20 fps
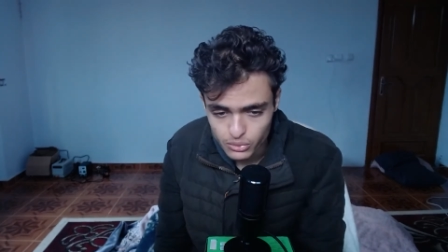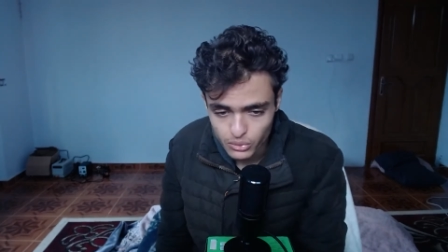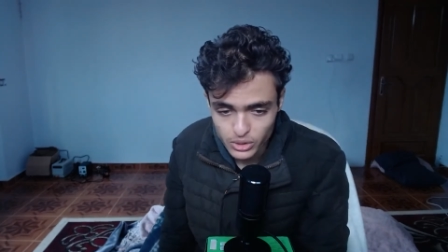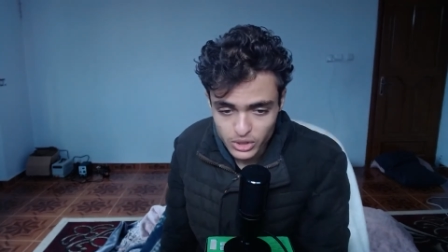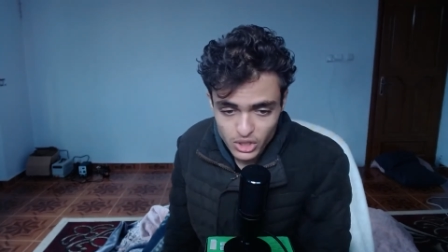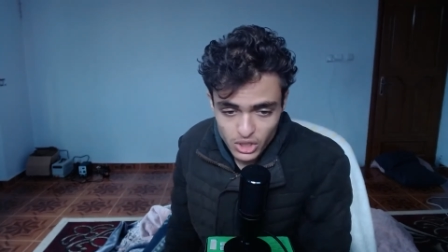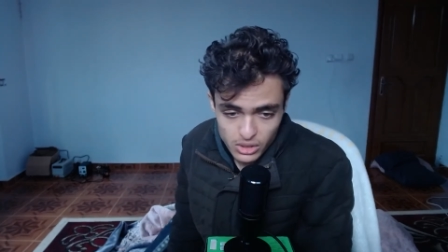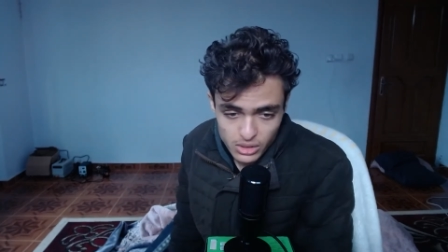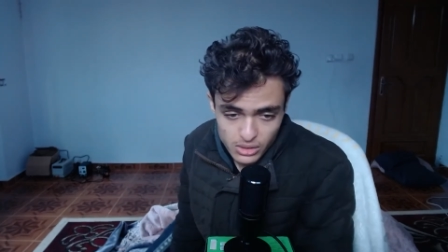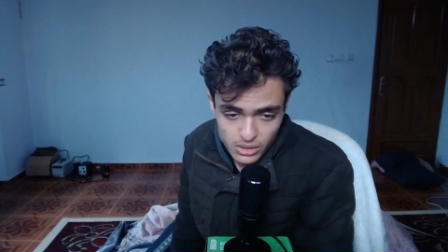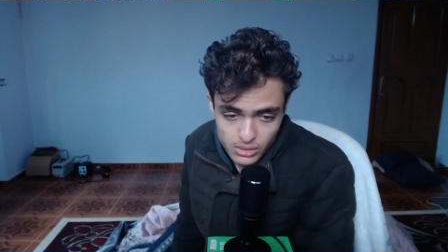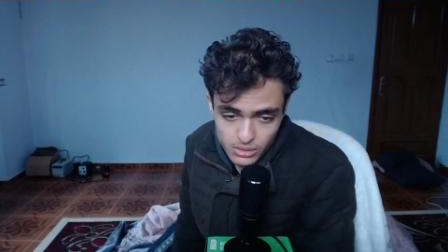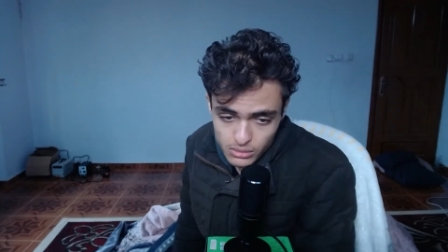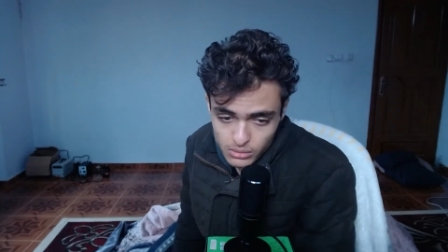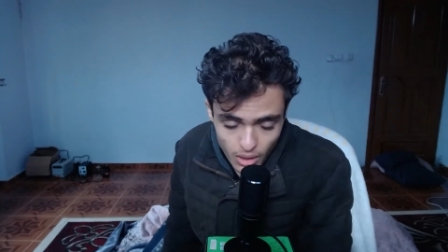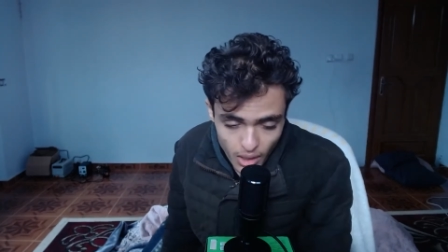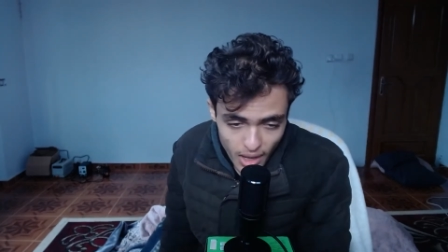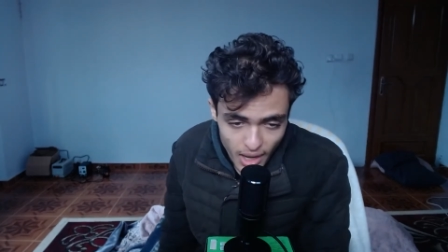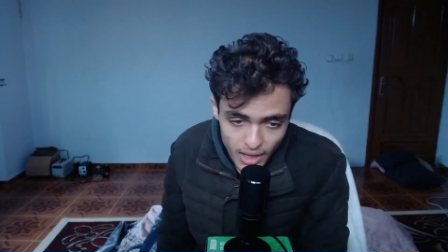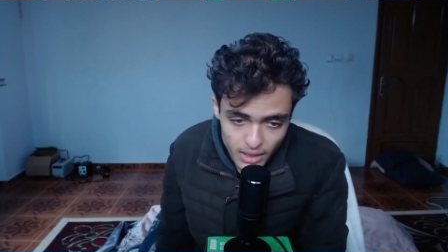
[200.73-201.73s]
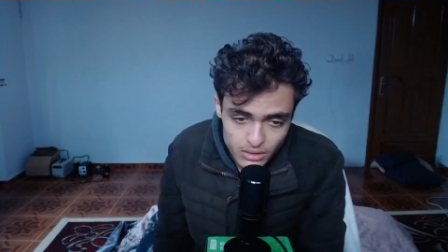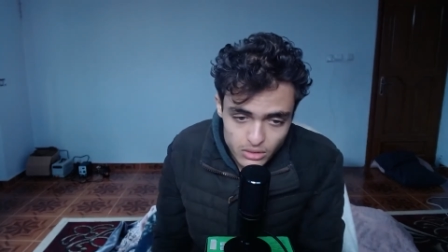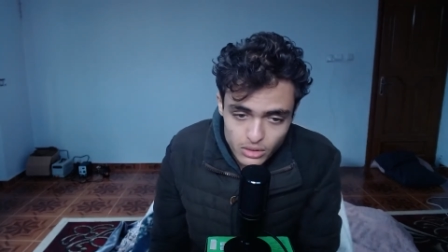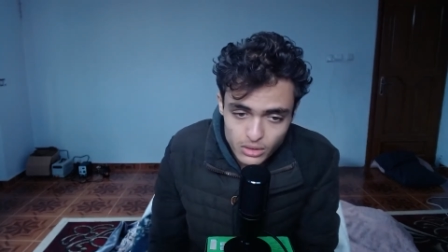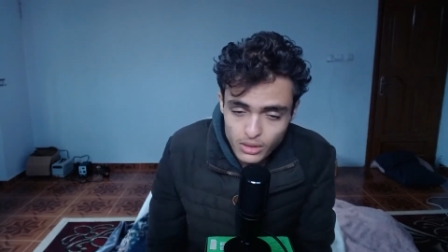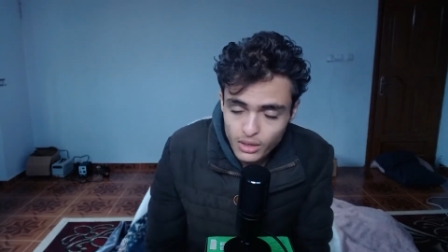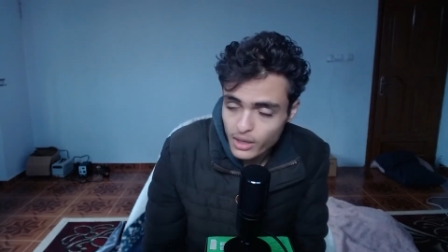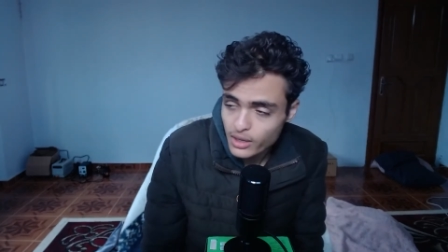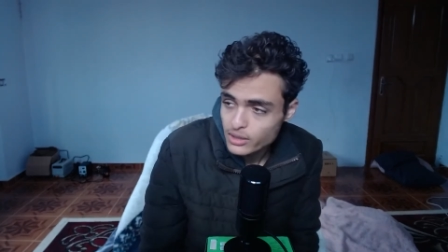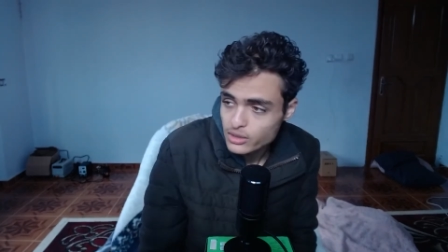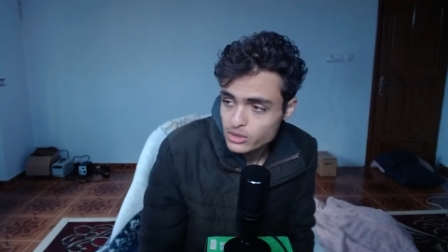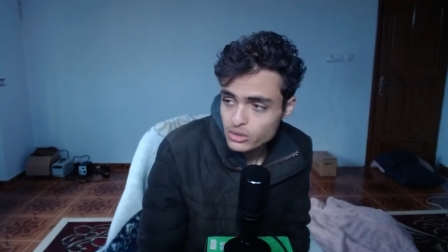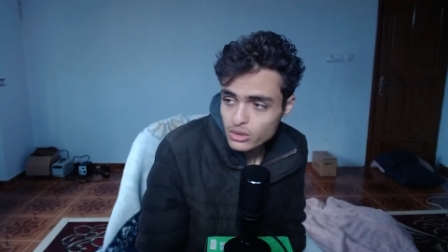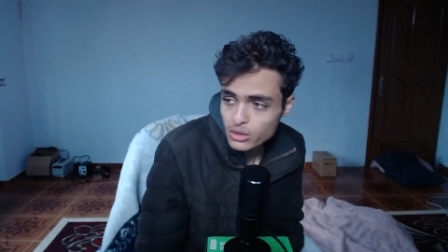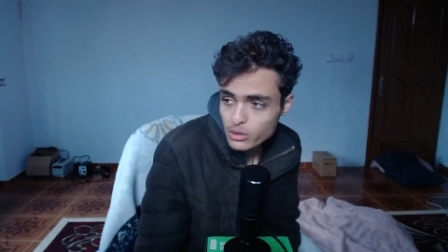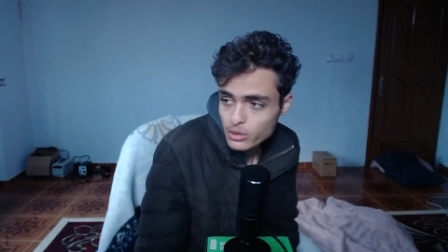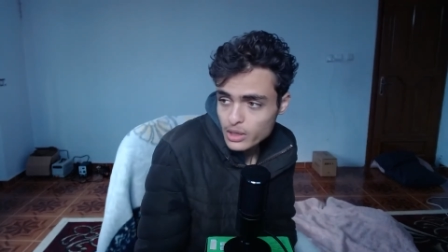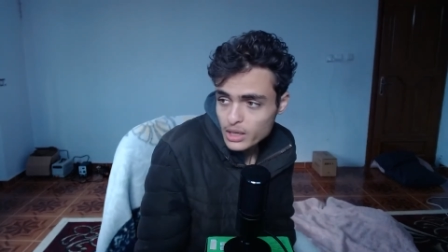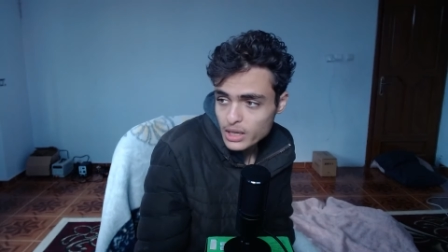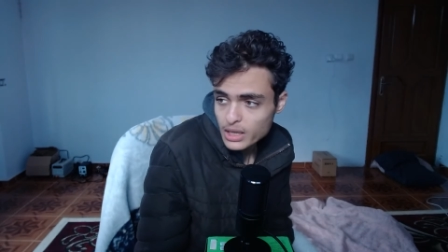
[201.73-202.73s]
which is actually like
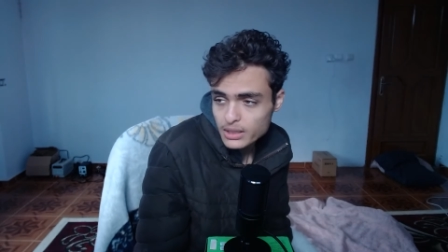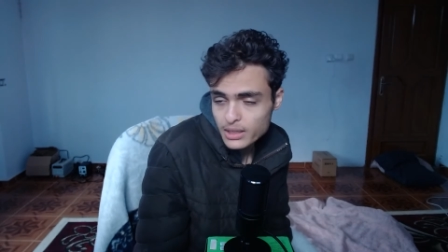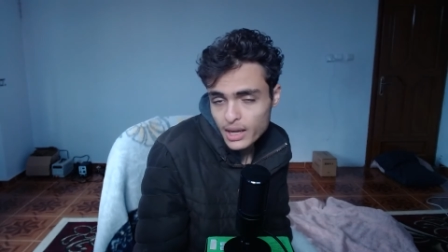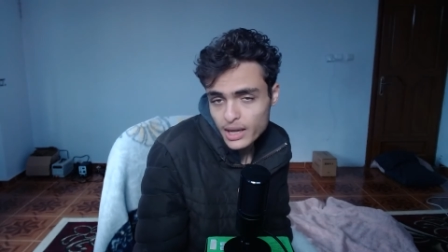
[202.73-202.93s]
so good.